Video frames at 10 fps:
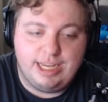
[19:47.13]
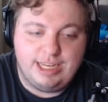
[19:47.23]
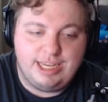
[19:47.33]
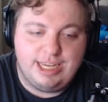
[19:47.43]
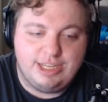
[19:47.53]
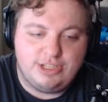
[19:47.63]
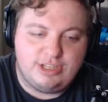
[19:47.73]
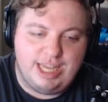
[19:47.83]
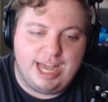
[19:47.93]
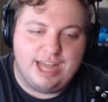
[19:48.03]
it's
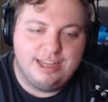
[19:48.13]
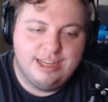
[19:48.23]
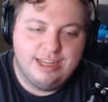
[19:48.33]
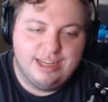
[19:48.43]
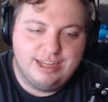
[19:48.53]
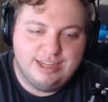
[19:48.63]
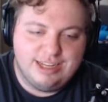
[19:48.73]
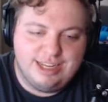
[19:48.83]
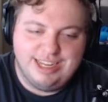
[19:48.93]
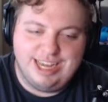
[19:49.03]

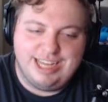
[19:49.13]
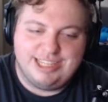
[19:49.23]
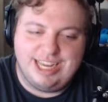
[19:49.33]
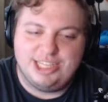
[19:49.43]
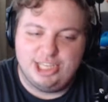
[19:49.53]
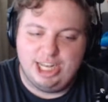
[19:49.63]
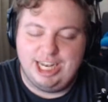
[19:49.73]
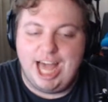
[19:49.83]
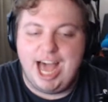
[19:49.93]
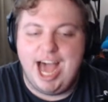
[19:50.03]
a
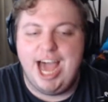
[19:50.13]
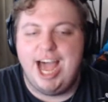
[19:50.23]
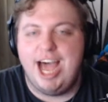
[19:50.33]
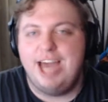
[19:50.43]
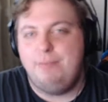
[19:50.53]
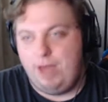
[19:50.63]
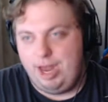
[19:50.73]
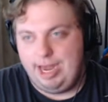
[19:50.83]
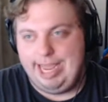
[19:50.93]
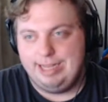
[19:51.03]
lot of
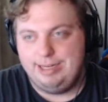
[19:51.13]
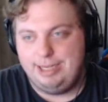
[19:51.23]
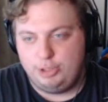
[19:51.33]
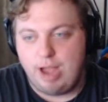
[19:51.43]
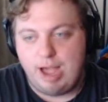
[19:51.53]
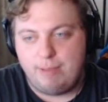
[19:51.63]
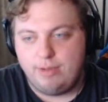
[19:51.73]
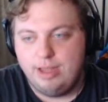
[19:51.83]
money to drop